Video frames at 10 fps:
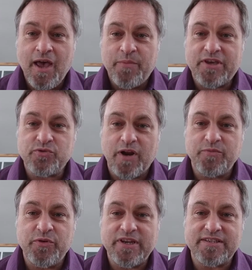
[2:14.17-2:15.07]
because what
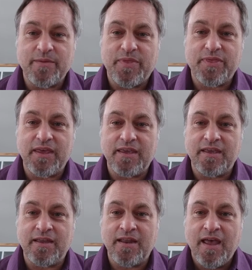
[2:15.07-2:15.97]
I'm doing is I'm
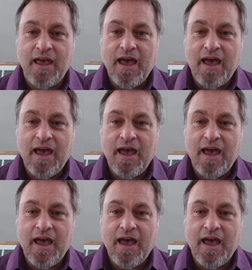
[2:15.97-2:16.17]
thinking